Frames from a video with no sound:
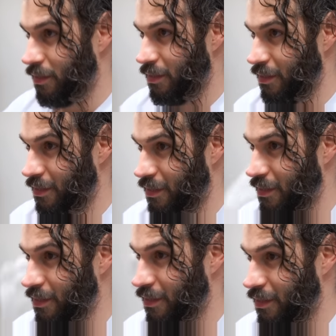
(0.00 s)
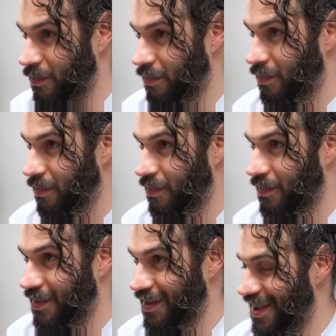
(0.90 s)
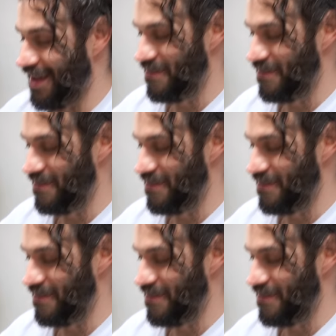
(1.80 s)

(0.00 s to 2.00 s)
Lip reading: This person isn't speaking.